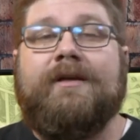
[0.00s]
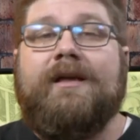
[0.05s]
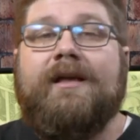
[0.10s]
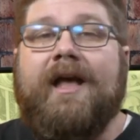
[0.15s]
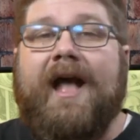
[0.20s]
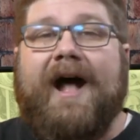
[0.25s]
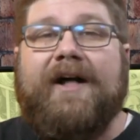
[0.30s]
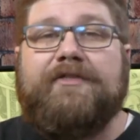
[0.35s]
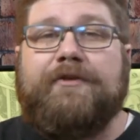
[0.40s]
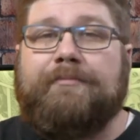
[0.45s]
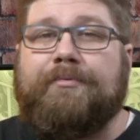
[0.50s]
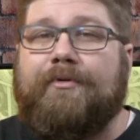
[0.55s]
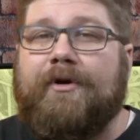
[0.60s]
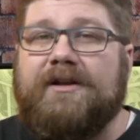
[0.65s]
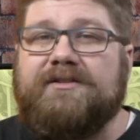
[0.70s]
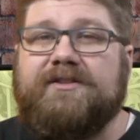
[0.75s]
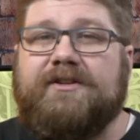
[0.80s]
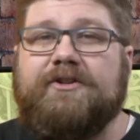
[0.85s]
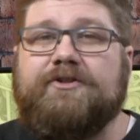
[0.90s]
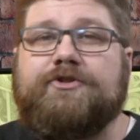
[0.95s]
At the
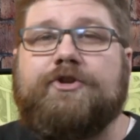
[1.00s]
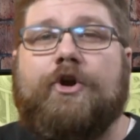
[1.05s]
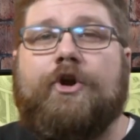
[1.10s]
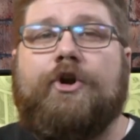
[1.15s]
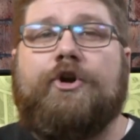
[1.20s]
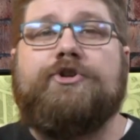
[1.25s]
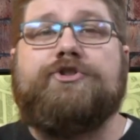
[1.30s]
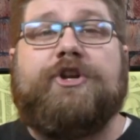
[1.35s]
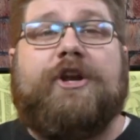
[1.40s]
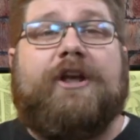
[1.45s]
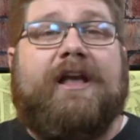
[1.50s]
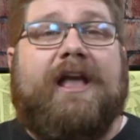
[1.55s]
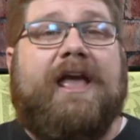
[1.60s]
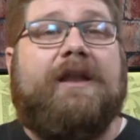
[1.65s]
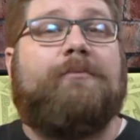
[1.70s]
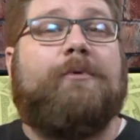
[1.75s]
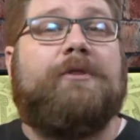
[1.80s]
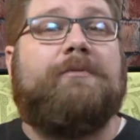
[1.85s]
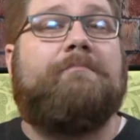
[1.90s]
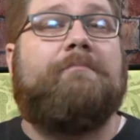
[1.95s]
president's urging
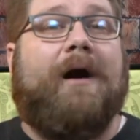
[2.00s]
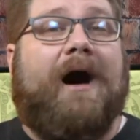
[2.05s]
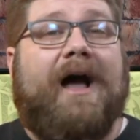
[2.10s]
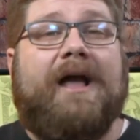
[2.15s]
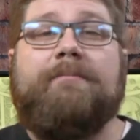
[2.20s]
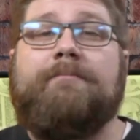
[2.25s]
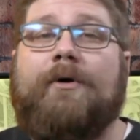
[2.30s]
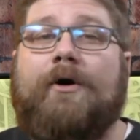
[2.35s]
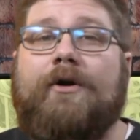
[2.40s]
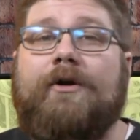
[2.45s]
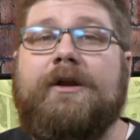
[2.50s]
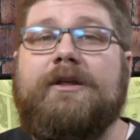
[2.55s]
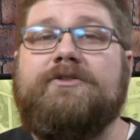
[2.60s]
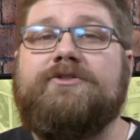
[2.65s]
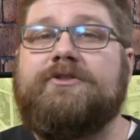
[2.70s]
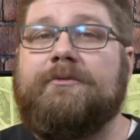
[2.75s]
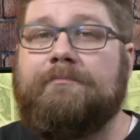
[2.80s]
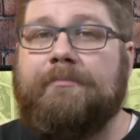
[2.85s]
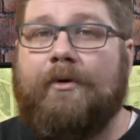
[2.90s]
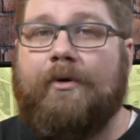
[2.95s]
and with biparty
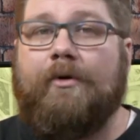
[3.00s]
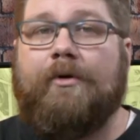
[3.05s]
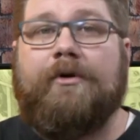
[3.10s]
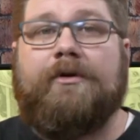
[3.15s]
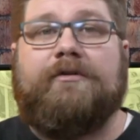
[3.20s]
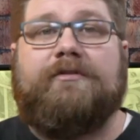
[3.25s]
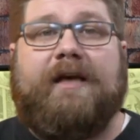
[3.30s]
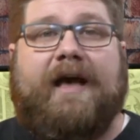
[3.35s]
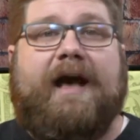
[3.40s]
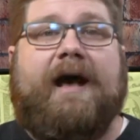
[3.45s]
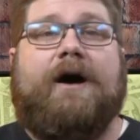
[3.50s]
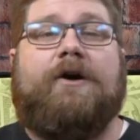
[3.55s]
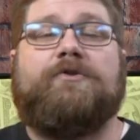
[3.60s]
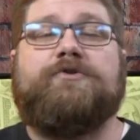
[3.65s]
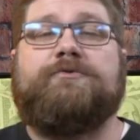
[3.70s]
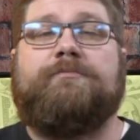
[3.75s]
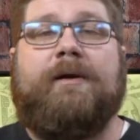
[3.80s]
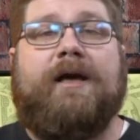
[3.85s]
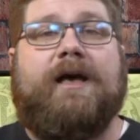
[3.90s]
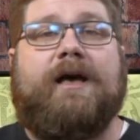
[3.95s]
support, the
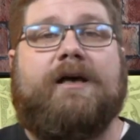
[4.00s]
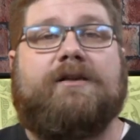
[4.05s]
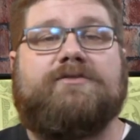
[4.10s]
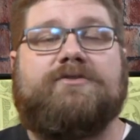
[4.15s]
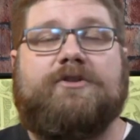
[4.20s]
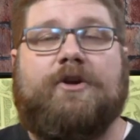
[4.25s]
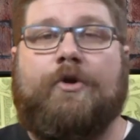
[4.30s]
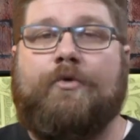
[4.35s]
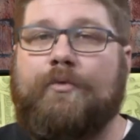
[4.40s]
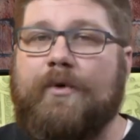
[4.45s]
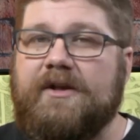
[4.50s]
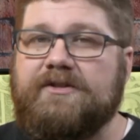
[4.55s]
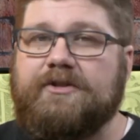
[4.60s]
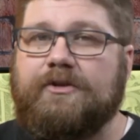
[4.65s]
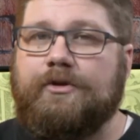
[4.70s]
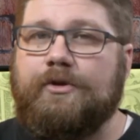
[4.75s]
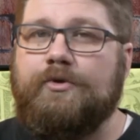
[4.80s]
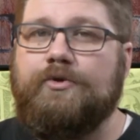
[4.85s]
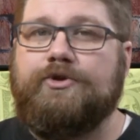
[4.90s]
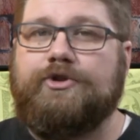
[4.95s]
House passed a
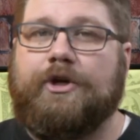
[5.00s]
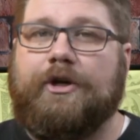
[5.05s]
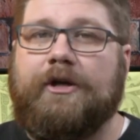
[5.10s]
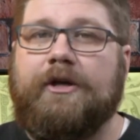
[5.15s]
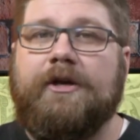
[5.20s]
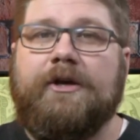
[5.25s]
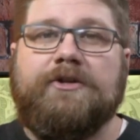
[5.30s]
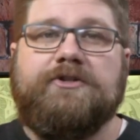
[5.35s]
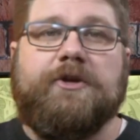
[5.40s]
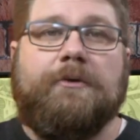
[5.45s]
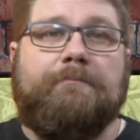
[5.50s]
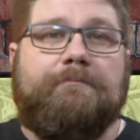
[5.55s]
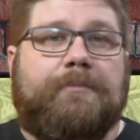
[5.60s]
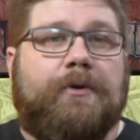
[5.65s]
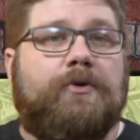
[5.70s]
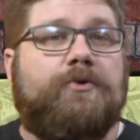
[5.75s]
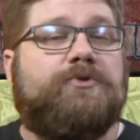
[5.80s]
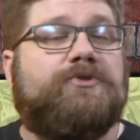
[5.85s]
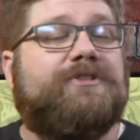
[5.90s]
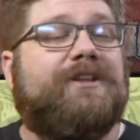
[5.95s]
resolution to
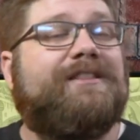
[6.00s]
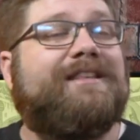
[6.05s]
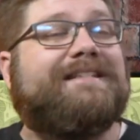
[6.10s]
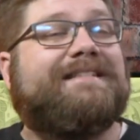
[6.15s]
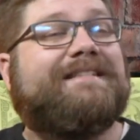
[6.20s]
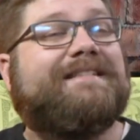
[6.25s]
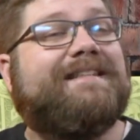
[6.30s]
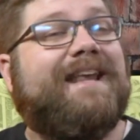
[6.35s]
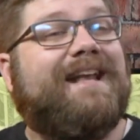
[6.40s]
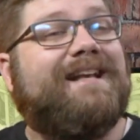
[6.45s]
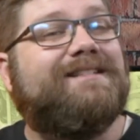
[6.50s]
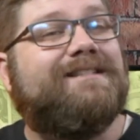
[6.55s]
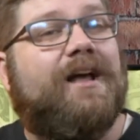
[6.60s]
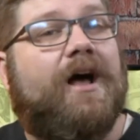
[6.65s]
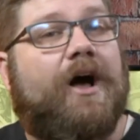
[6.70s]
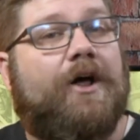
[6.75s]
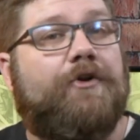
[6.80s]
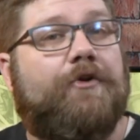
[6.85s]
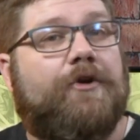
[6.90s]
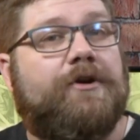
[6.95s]
boost the
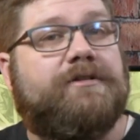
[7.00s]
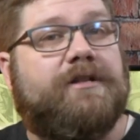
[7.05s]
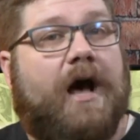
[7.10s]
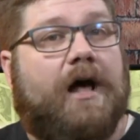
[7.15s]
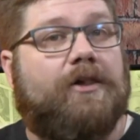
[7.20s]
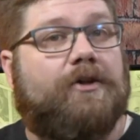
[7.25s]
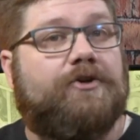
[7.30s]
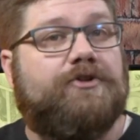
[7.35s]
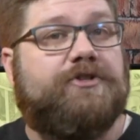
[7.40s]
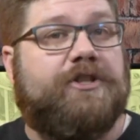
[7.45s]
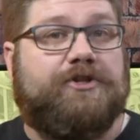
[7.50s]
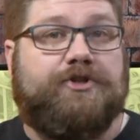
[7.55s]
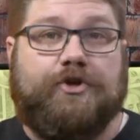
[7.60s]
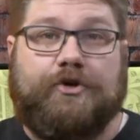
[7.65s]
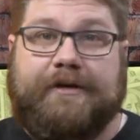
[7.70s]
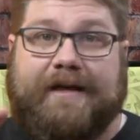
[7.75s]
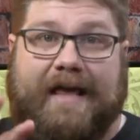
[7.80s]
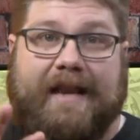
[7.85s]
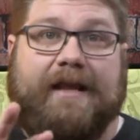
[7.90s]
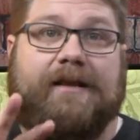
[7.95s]
$600 that you're
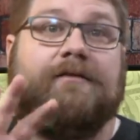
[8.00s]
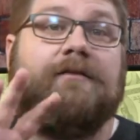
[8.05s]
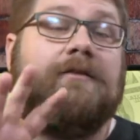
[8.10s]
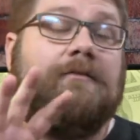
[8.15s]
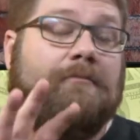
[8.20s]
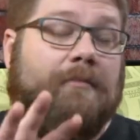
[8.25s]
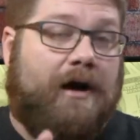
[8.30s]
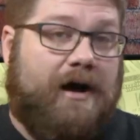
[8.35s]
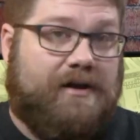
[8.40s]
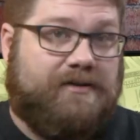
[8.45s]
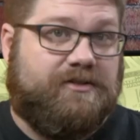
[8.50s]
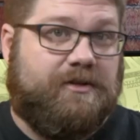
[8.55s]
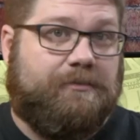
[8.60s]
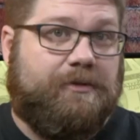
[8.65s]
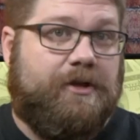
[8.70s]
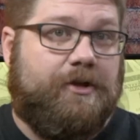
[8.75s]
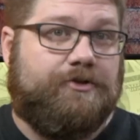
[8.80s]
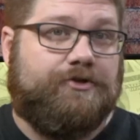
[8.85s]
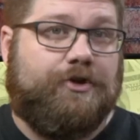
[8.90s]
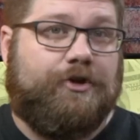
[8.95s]
getting
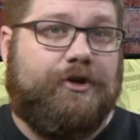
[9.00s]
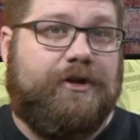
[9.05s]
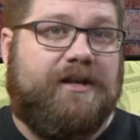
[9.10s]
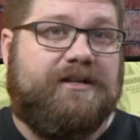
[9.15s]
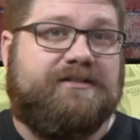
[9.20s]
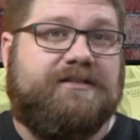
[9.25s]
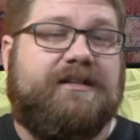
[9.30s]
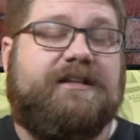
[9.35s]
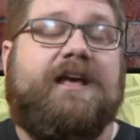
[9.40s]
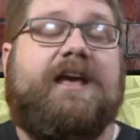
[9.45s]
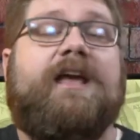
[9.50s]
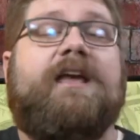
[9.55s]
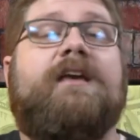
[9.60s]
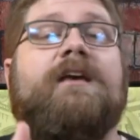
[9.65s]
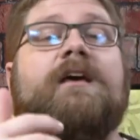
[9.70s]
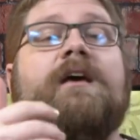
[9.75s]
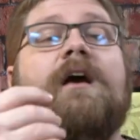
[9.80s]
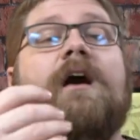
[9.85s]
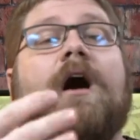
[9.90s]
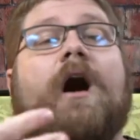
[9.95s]
possibly as early as today,
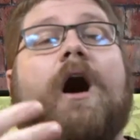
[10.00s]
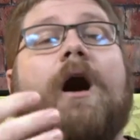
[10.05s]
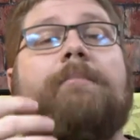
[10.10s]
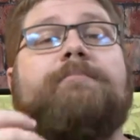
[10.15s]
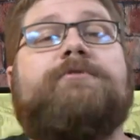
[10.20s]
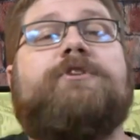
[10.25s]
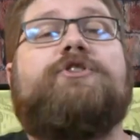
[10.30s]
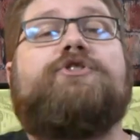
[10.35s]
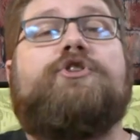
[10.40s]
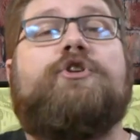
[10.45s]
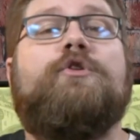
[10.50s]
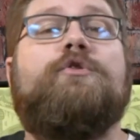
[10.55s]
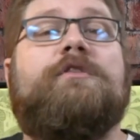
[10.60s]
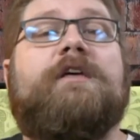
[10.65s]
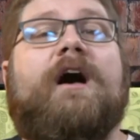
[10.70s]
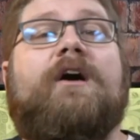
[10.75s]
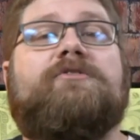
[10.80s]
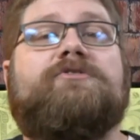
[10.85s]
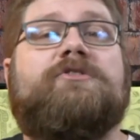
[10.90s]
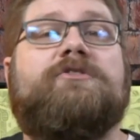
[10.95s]
up to
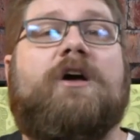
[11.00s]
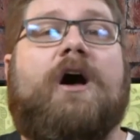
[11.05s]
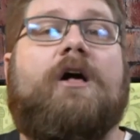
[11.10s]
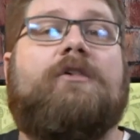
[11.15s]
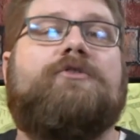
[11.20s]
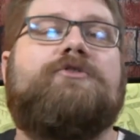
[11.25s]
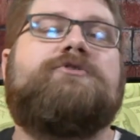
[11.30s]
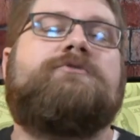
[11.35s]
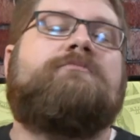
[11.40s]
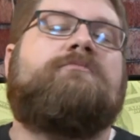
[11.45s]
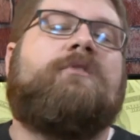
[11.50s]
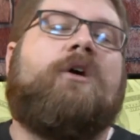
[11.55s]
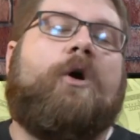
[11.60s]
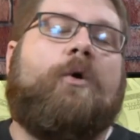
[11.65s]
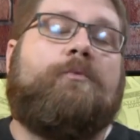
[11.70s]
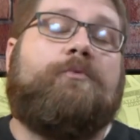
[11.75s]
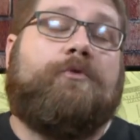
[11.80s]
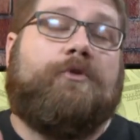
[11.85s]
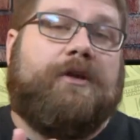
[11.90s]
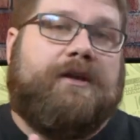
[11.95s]
$2,000,
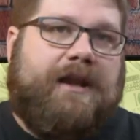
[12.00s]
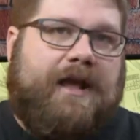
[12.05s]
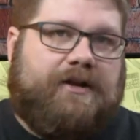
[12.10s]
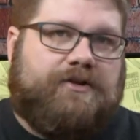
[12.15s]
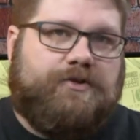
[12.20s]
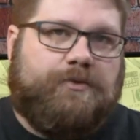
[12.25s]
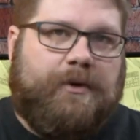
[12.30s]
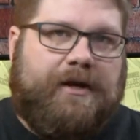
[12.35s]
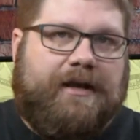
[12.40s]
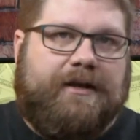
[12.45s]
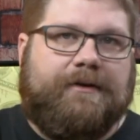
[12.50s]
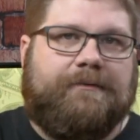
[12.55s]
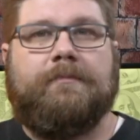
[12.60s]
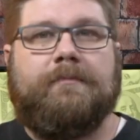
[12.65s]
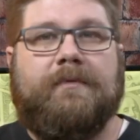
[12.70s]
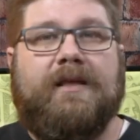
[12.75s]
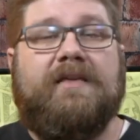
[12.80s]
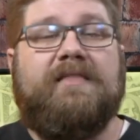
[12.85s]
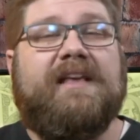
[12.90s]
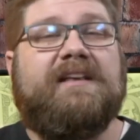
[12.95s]
hopefully next week.
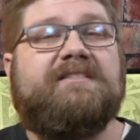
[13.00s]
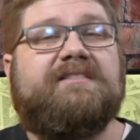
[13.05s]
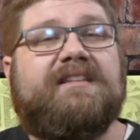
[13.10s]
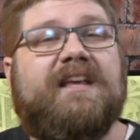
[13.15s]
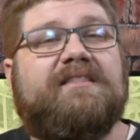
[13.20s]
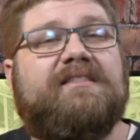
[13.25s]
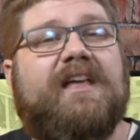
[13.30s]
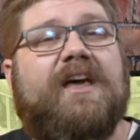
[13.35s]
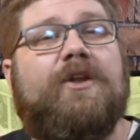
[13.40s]
And they sent that